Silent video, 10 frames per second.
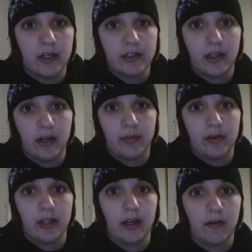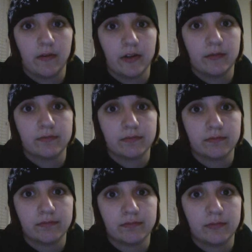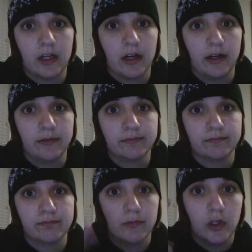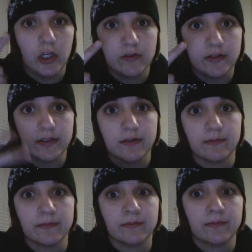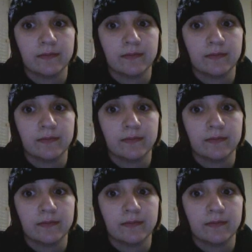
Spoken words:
I just thought I'd put that out for you. Alright. Deuces.